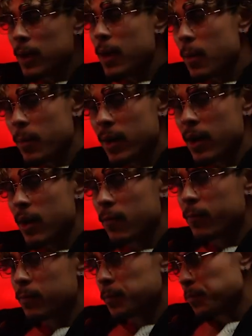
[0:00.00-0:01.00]
But
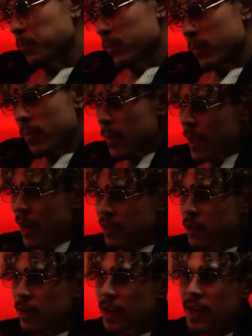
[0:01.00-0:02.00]
I
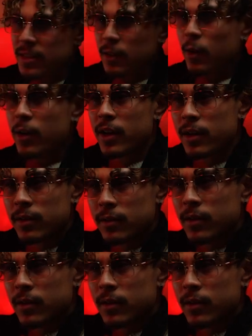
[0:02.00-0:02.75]
took it as a learning